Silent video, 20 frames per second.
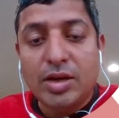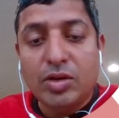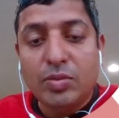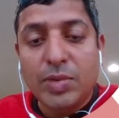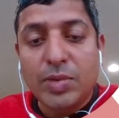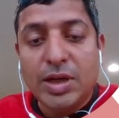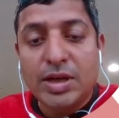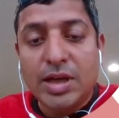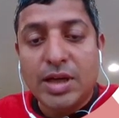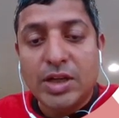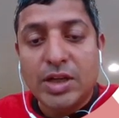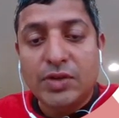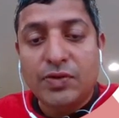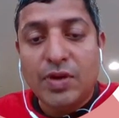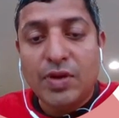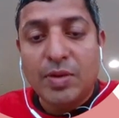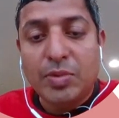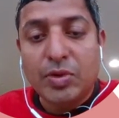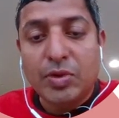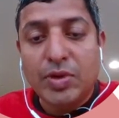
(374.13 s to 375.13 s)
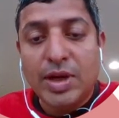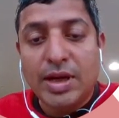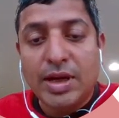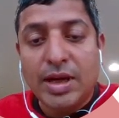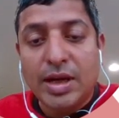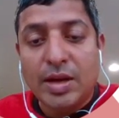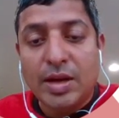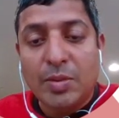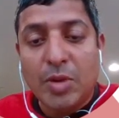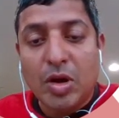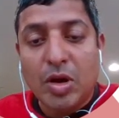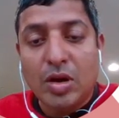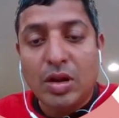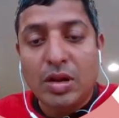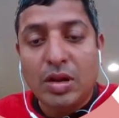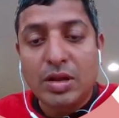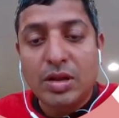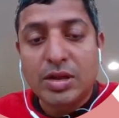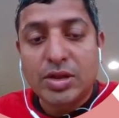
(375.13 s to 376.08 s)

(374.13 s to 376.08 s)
to be transformed to a data model